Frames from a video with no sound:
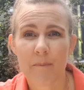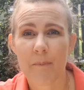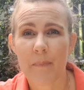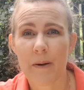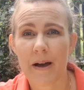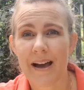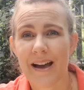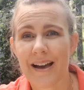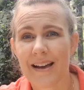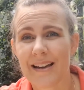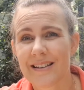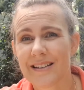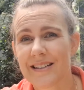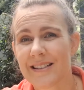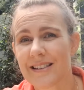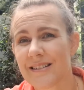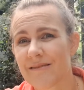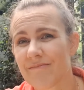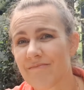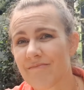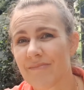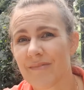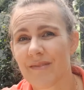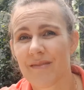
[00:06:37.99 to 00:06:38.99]
but
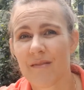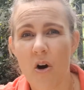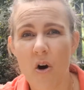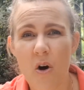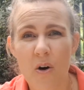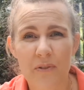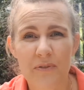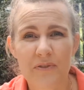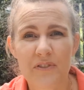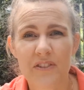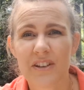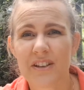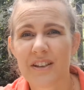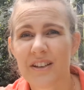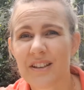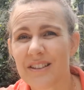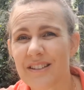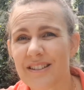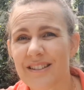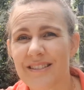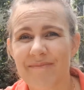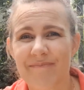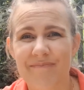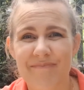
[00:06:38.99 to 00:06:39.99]

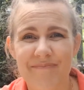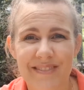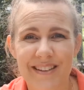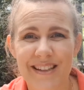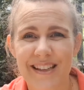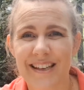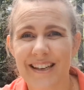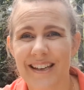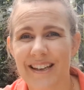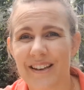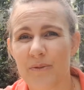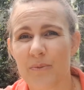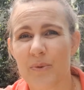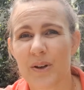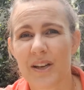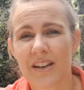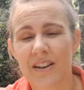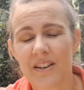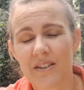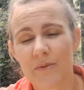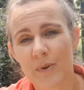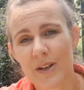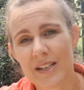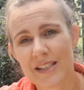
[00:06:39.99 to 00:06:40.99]
often, yeah,
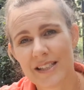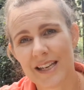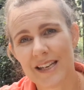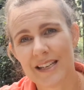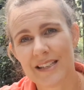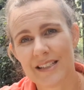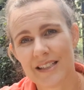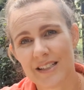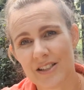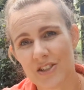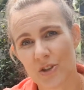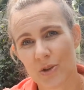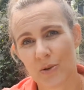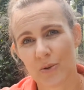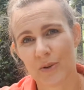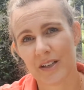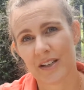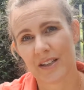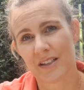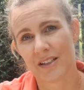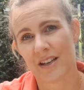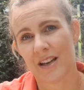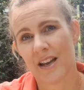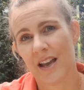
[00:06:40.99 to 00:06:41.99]
we tend to do
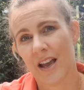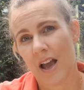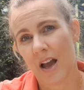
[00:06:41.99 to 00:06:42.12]
it